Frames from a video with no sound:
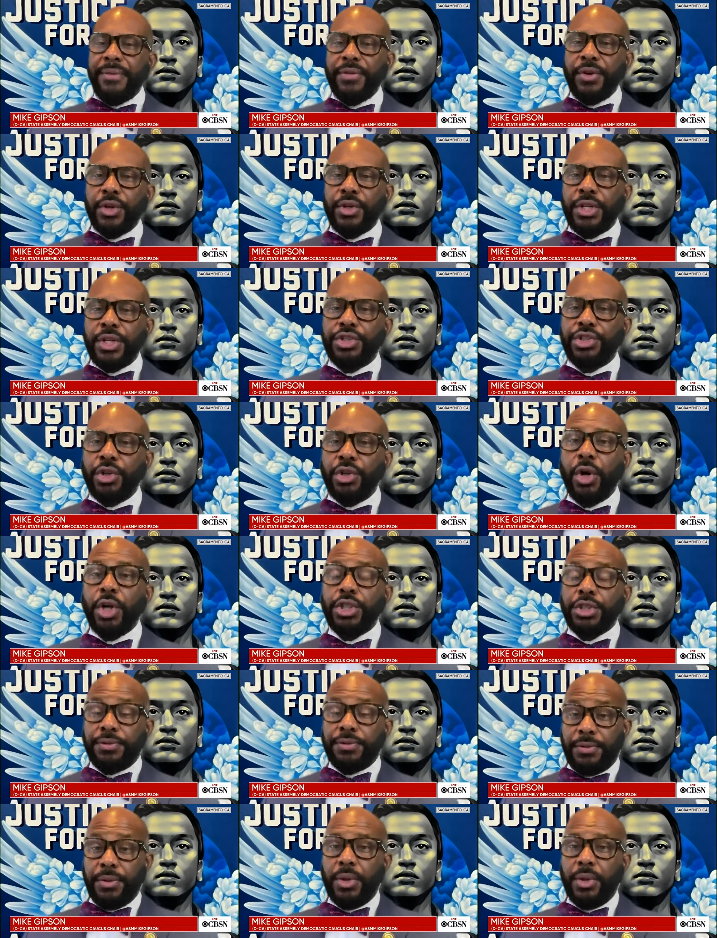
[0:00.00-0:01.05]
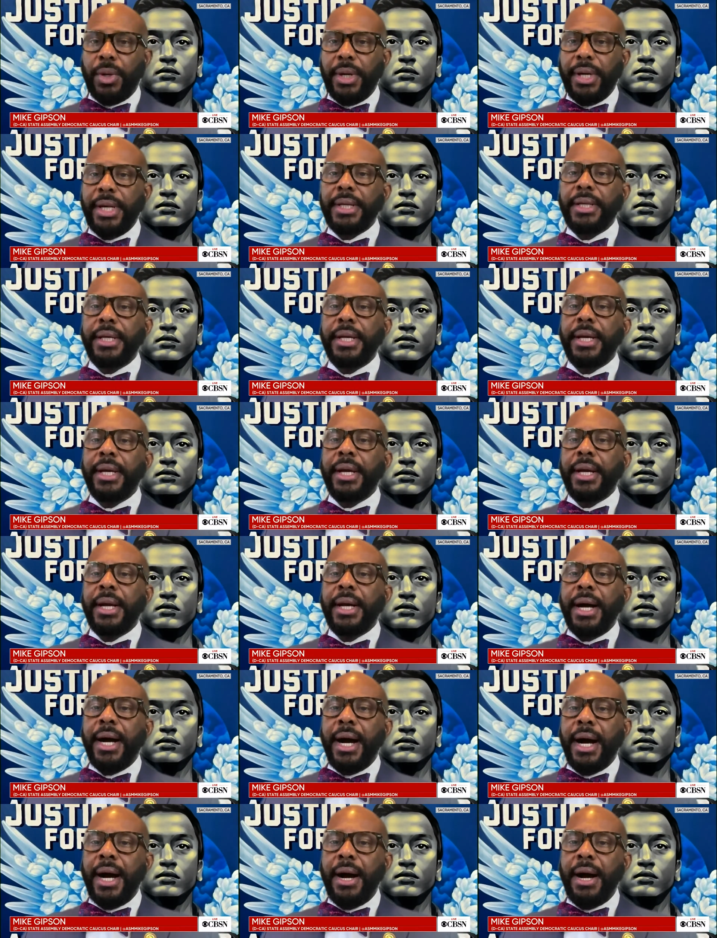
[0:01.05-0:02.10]
Speaker 1: after the George Floyd
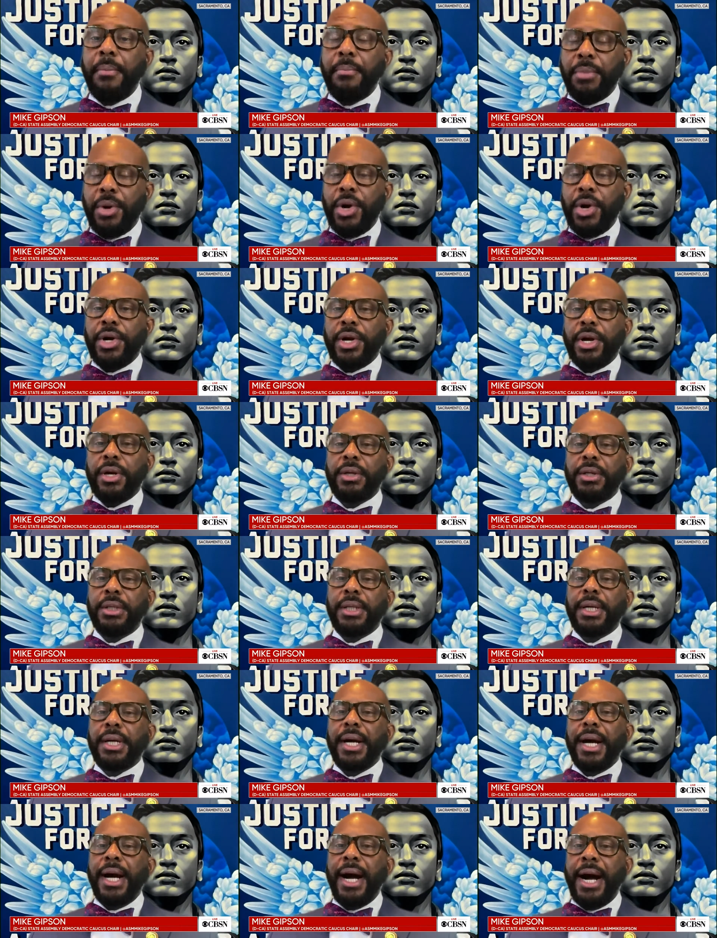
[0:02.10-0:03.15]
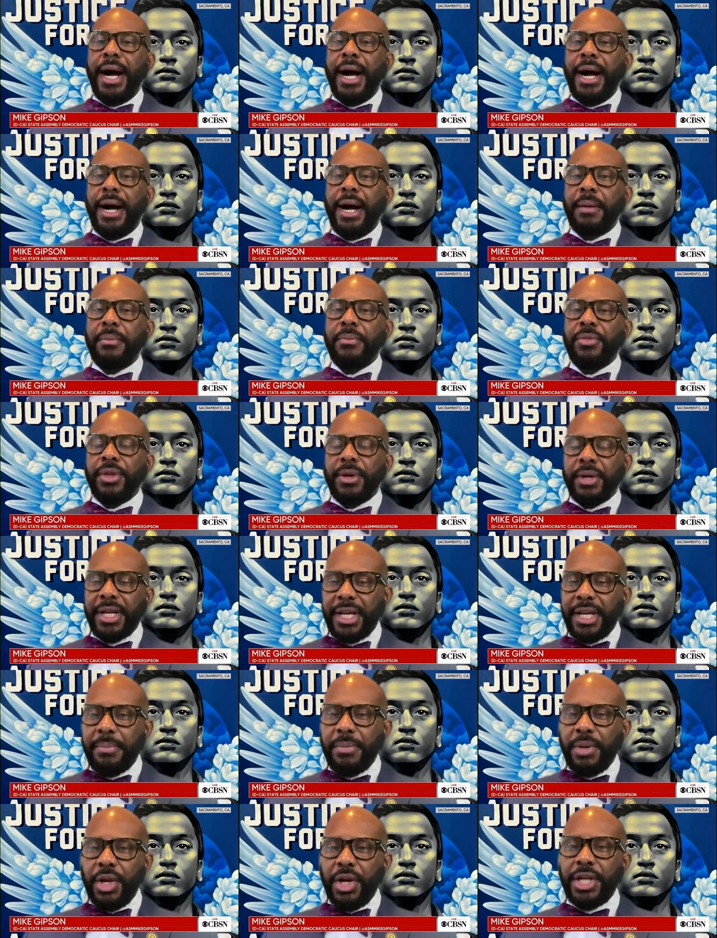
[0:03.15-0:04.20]
murder,
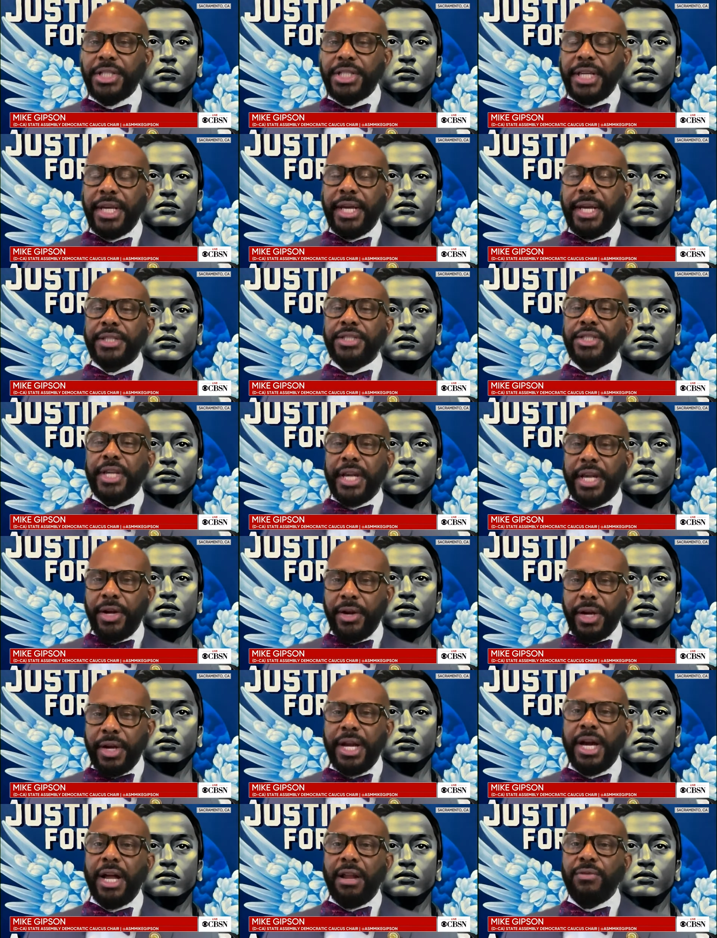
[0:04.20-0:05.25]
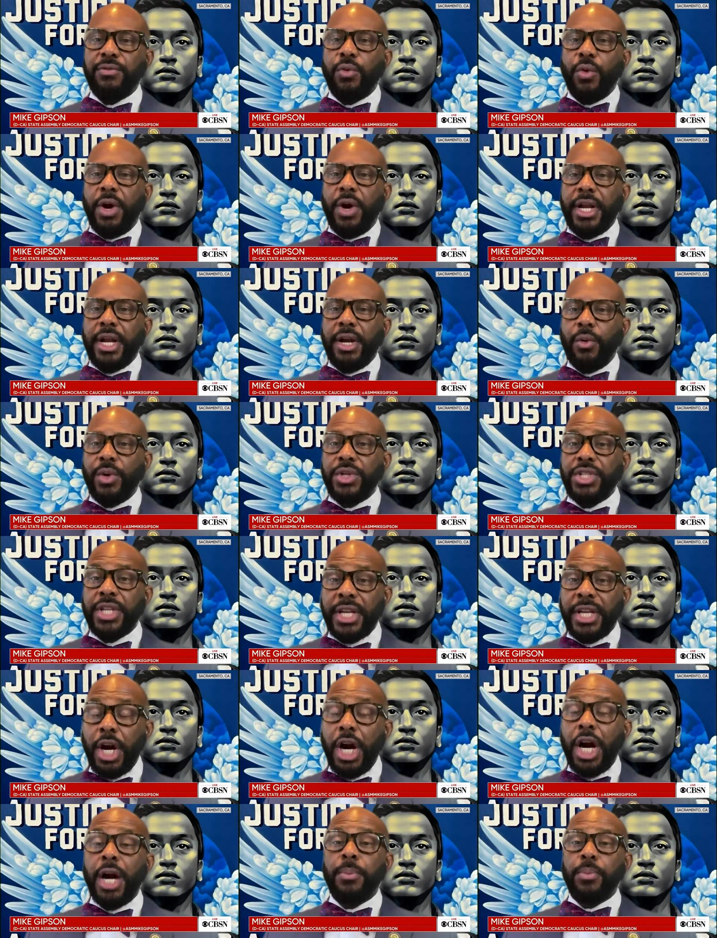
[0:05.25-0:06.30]
the communities here in California
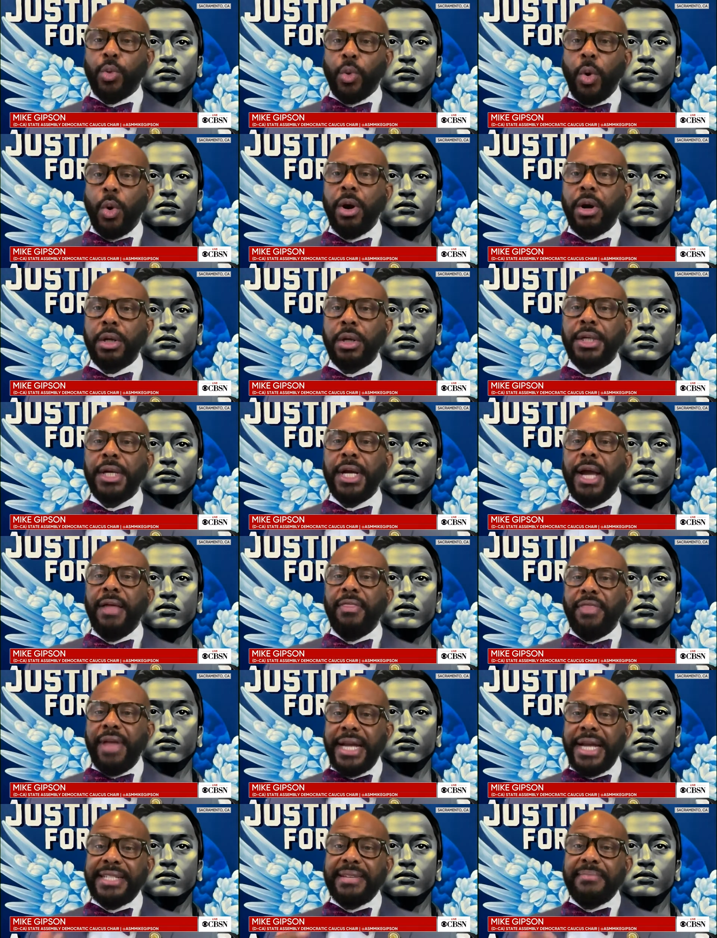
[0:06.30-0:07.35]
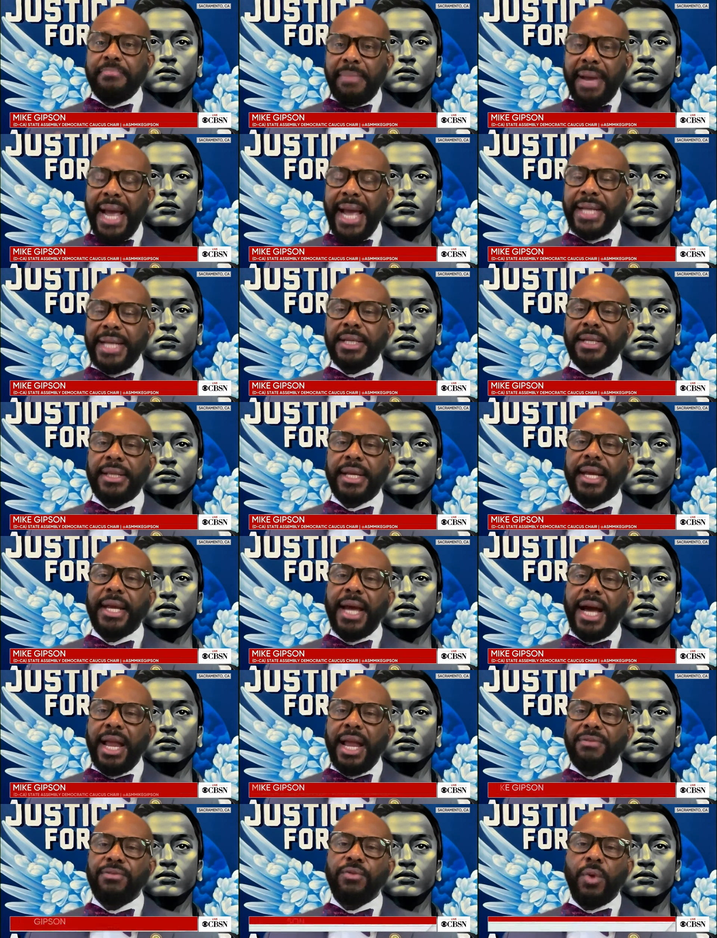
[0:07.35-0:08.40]
was in uproar. They demanded
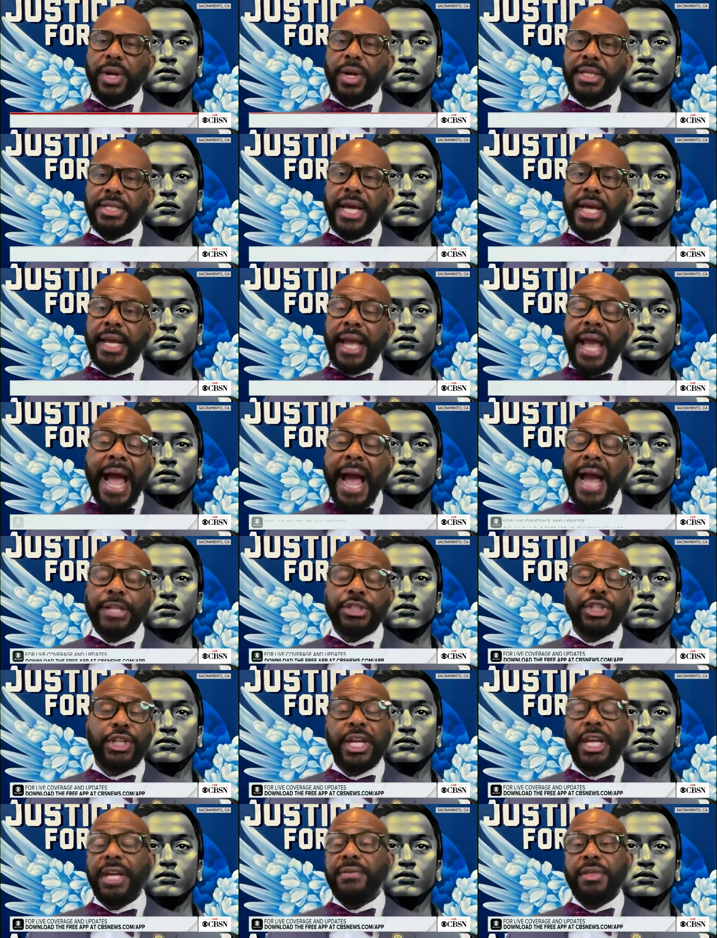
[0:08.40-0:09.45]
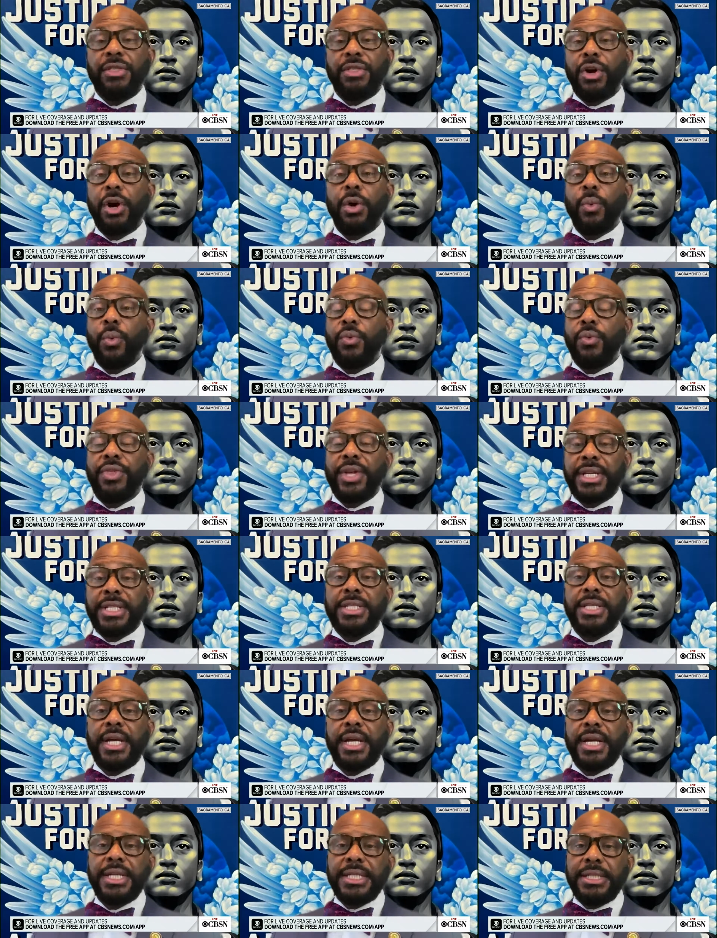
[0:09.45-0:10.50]
that California take action, even though
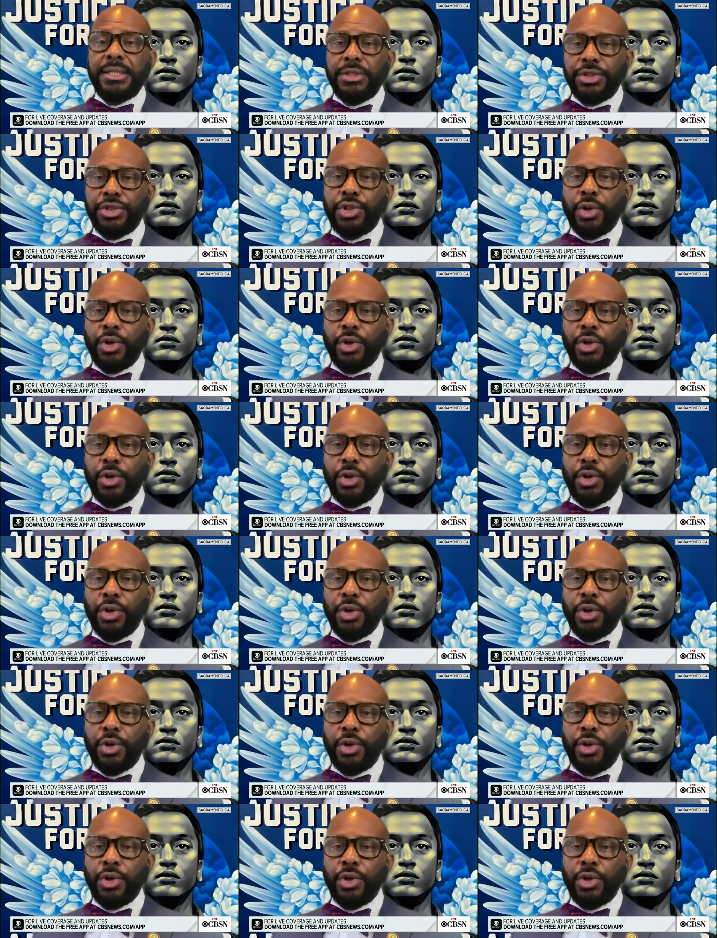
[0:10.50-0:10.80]
this